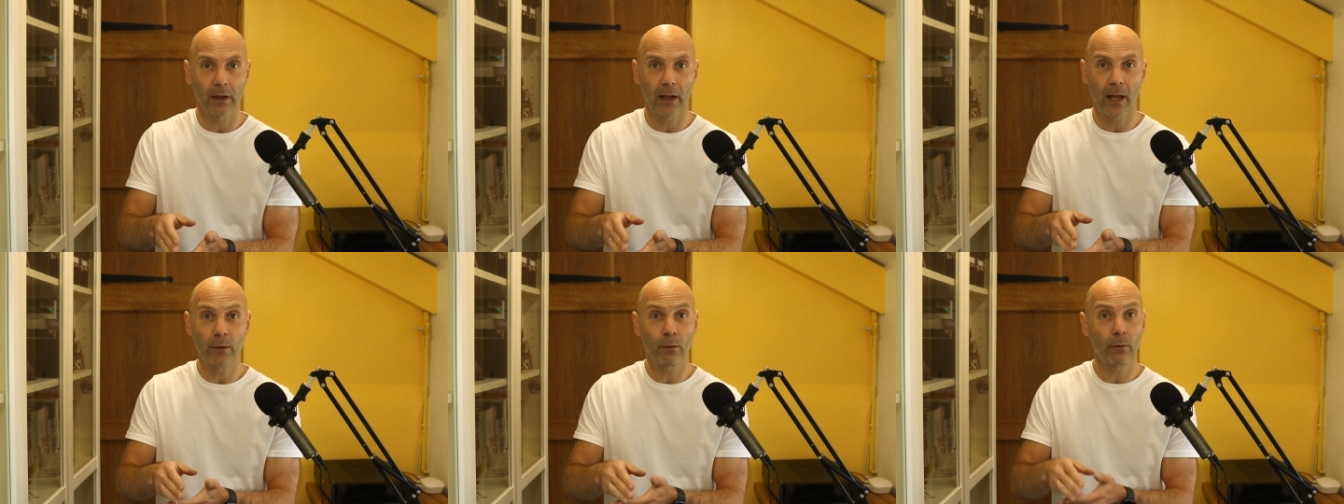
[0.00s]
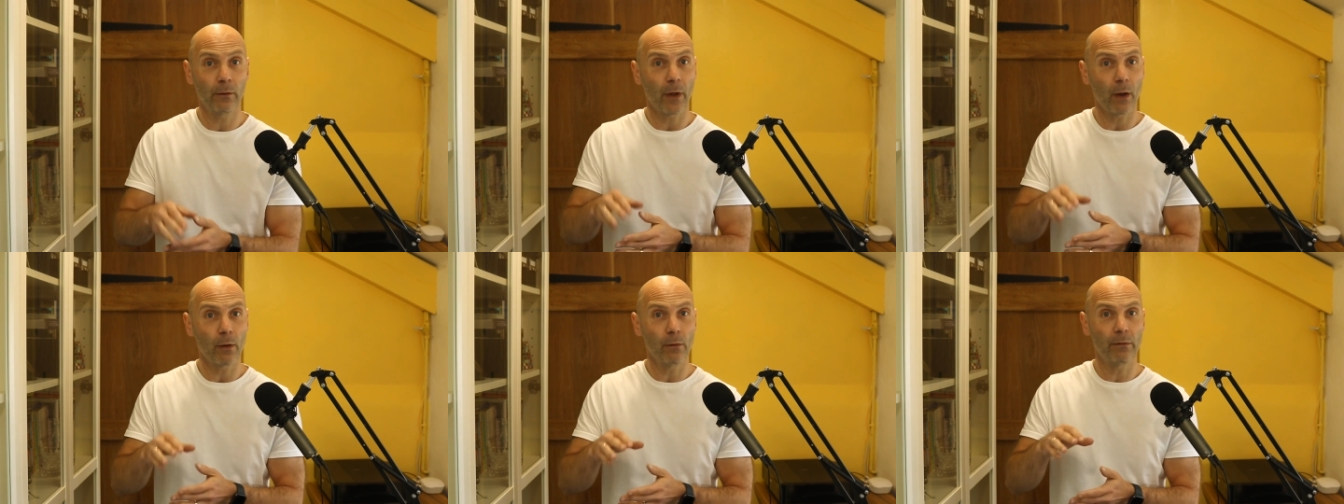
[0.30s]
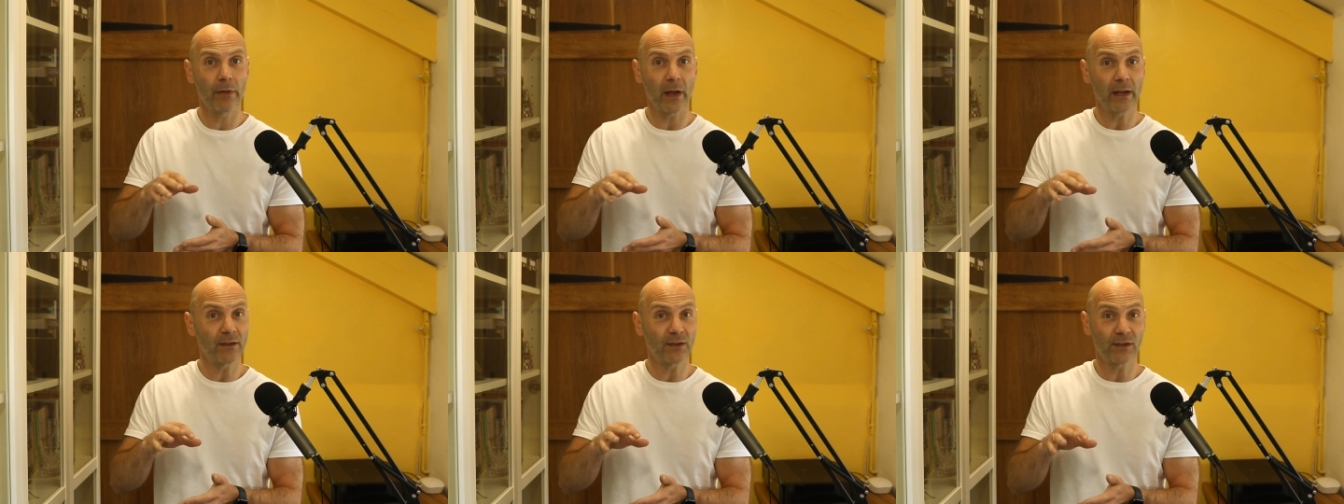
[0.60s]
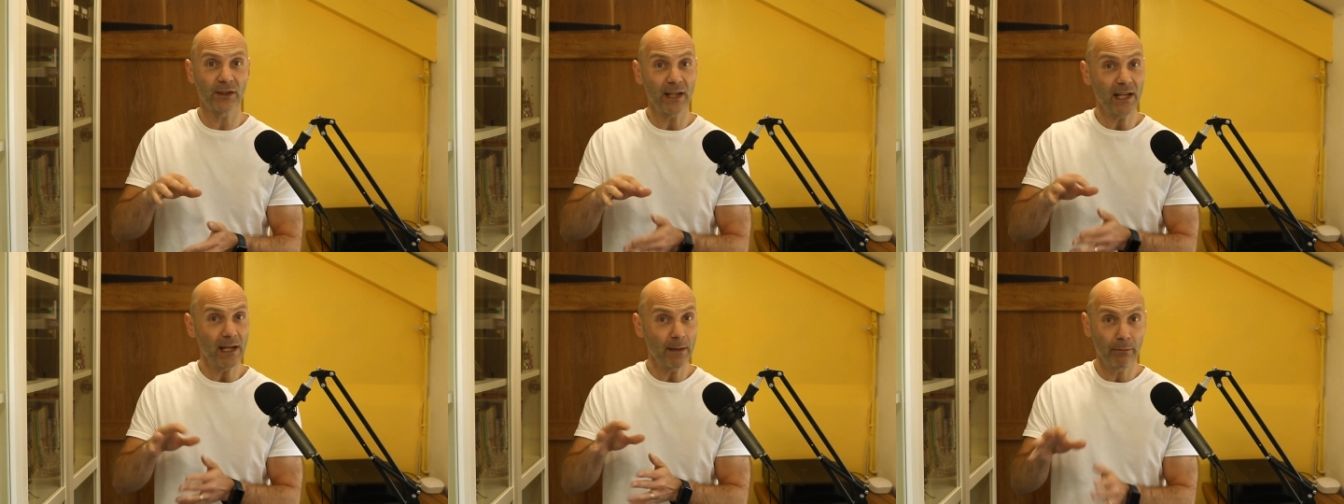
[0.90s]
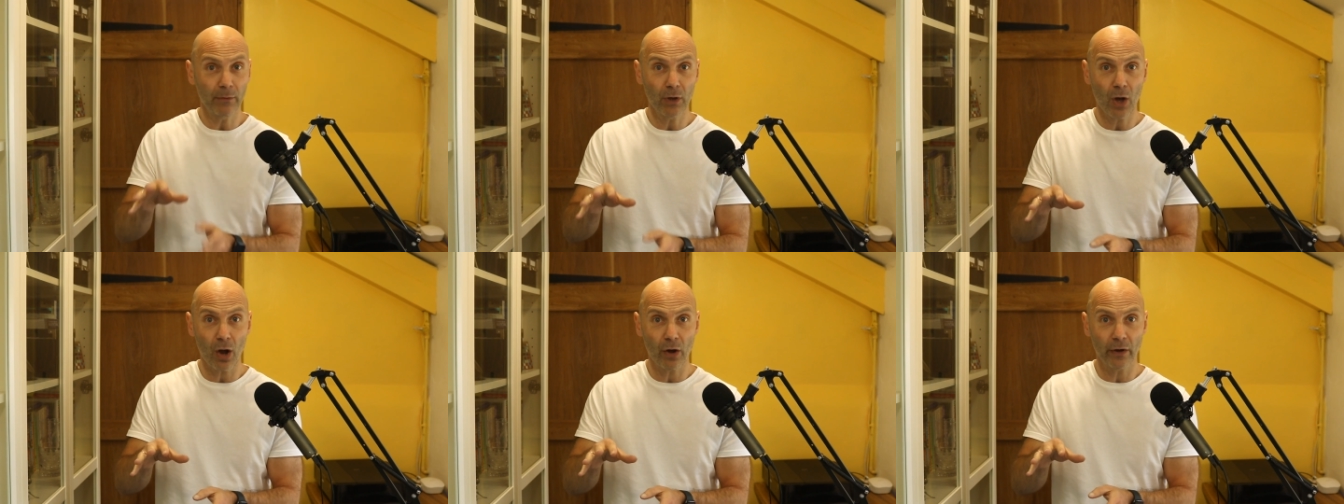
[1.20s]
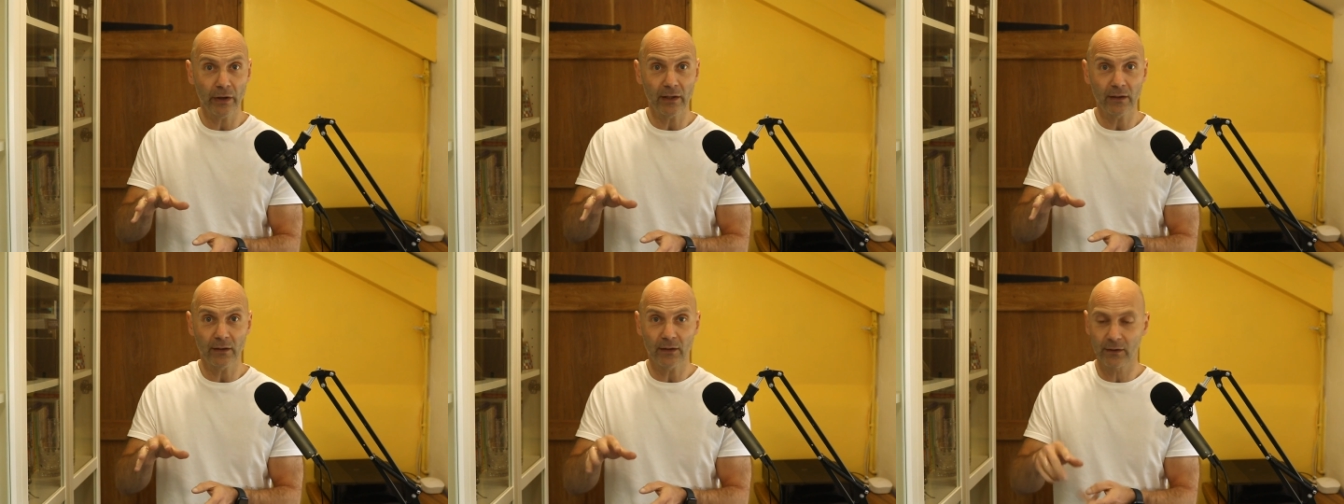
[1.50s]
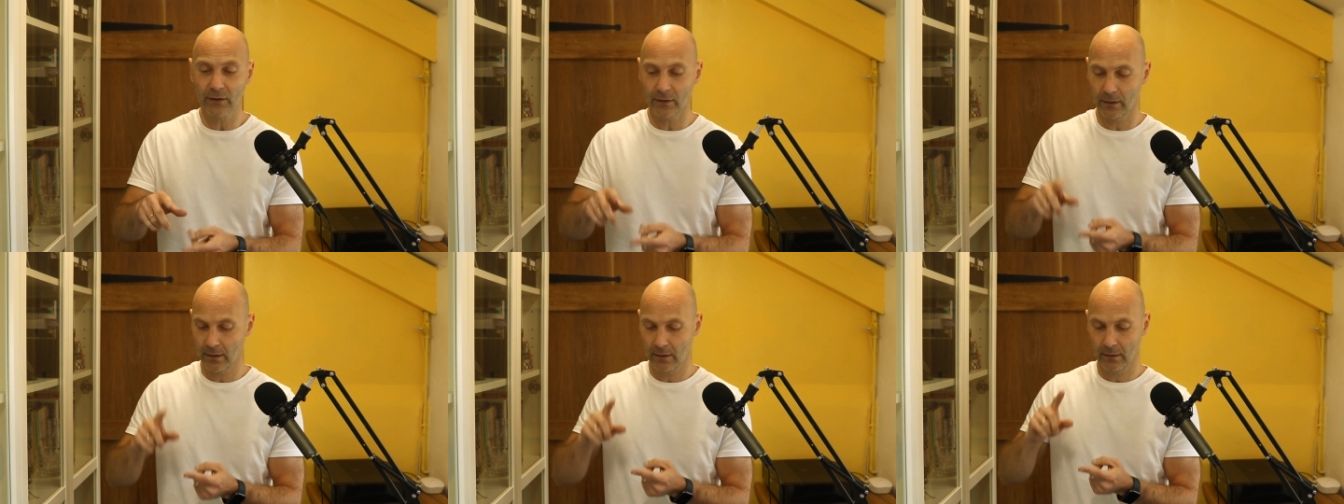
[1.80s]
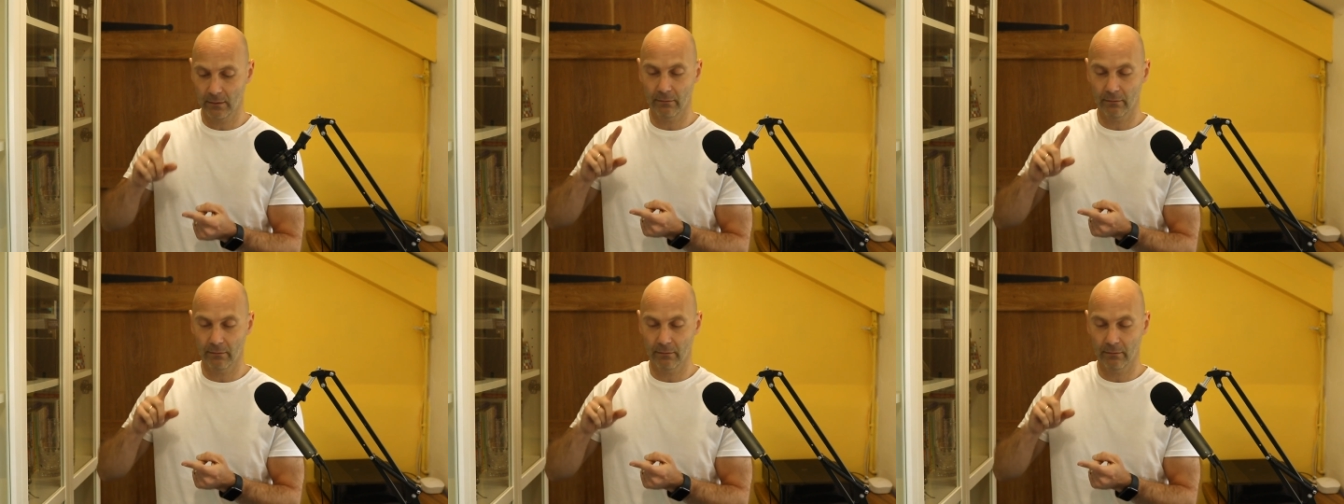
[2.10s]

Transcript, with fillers: and although they seem nice,